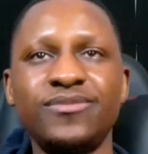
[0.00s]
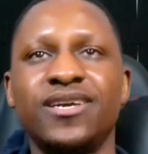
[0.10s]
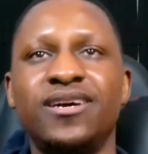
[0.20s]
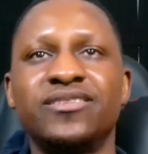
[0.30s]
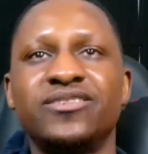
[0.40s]

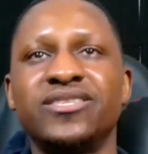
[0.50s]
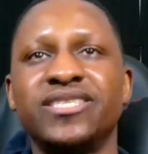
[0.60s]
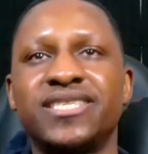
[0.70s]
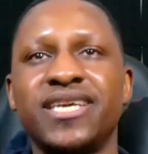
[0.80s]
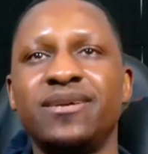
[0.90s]
under the
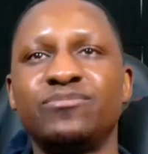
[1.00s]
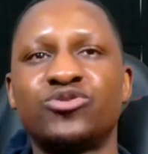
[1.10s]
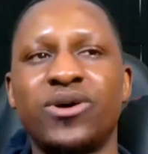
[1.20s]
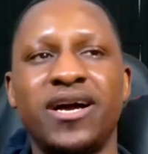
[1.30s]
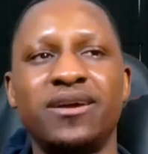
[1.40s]
same
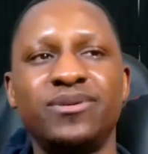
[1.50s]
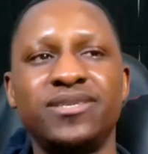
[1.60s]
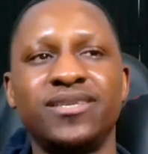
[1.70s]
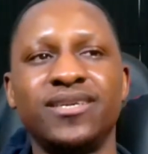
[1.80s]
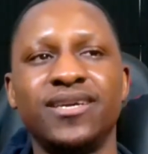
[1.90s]
tribe,
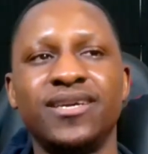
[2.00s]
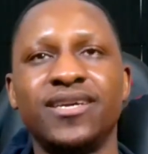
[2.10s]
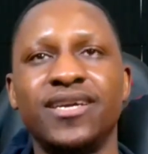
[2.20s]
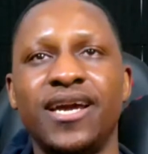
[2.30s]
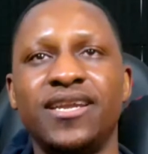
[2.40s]

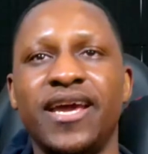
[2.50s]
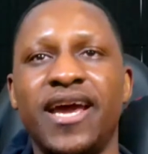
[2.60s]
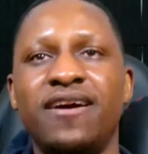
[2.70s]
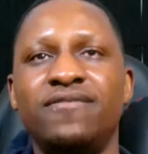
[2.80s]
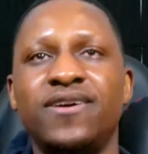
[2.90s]
and they
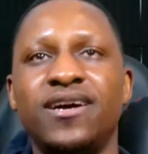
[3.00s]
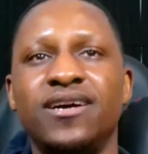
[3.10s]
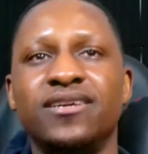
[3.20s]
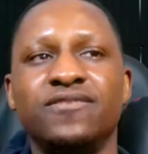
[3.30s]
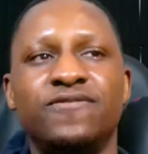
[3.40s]
have
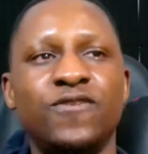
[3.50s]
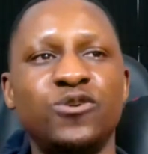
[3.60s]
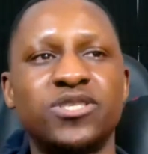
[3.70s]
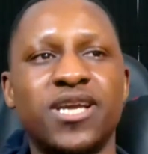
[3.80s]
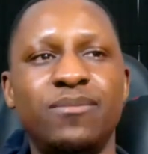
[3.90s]
the
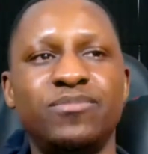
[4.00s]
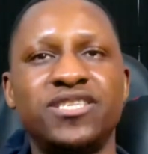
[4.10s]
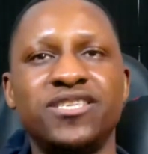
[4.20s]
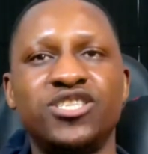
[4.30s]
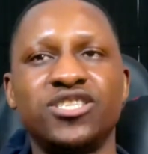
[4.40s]
first
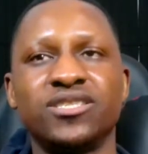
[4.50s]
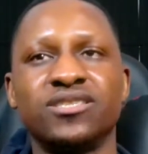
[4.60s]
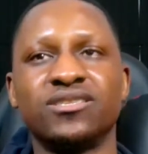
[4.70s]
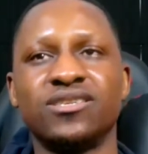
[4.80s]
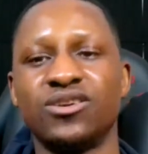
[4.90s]
competition
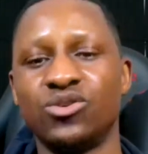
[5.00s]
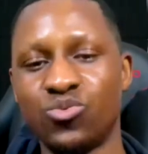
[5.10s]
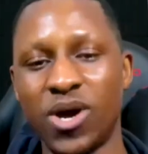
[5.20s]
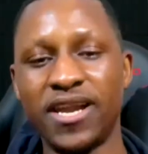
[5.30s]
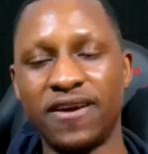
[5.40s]

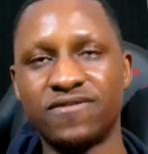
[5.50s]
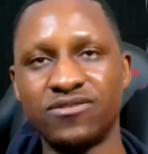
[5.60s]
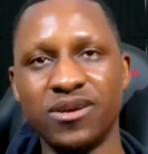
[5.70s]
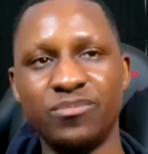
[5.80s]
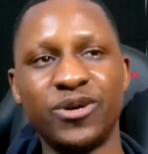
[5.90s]
right after
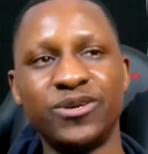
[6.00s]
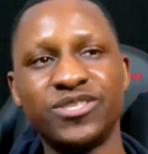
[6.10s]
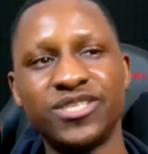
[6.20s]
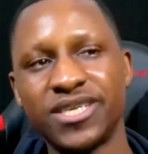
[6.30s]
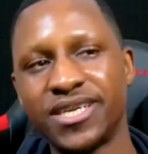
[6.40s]
they
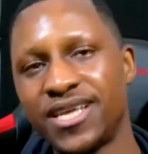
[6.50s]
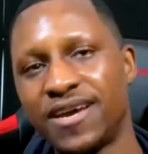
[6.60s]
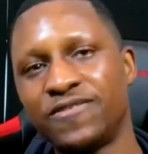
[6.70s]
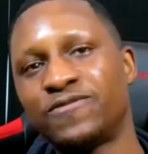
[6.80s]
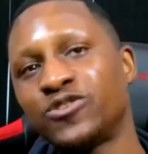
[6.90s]
merge. They have
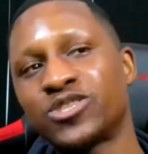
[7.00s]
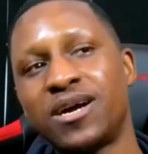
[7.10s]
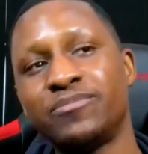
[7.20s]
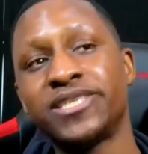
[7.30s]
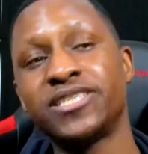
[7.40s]
the first
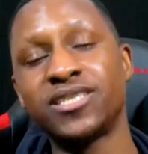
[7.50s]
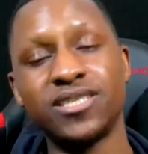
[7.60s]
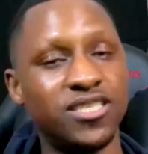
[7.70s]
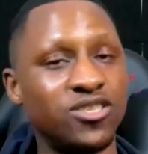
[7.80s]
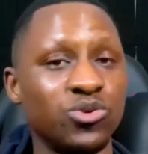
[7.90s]
competition, and
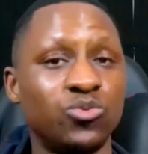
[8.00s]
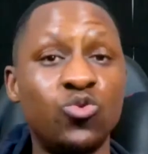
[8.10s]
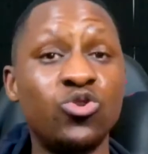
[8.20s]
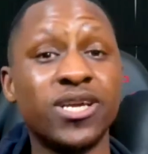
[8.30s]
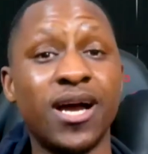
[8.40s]
it's a
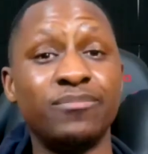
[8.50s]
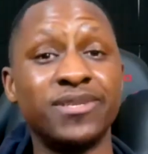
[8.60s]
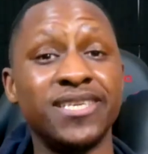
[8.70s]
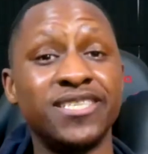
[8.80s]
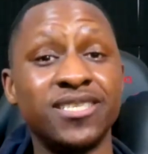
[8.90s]
reward
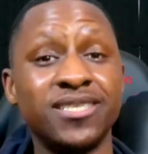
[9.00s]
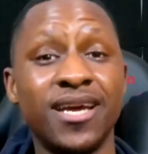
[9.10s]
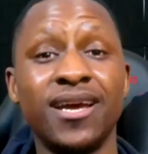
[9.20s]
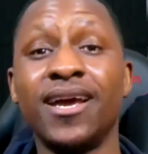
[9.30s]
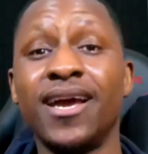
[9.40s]
competition,
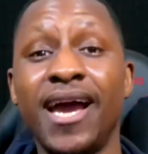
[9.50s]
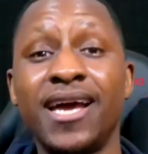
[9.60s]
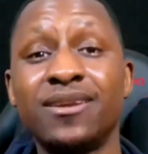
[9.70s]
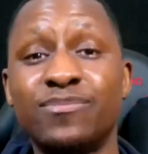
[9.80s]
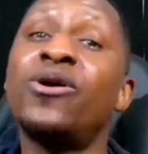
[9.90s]

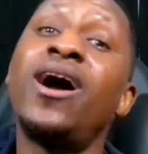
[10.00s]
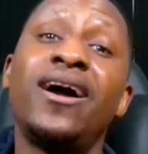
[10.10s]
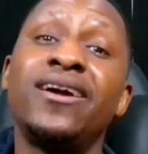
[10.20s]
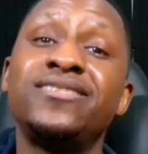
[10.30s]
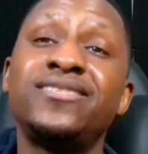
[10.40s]
and the
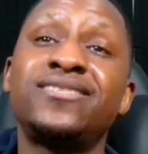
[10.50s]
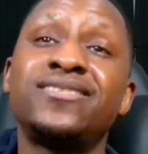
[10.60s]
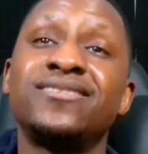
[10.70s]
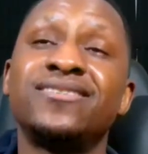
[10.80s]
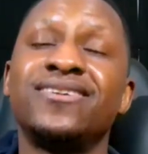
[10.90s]

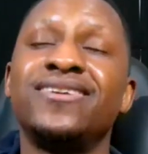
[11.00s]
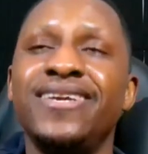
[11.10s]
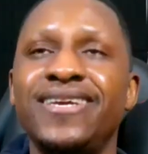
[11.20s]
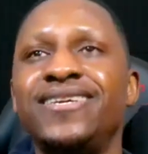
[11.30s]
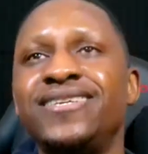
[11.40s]
prize
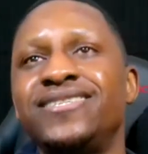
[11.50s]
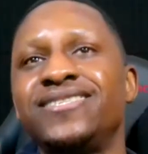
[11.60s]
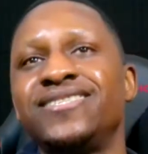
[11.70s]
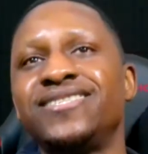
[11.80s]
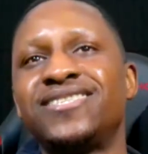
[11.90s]

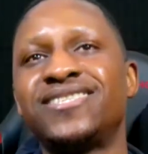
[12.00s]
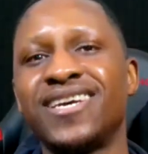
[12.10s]
is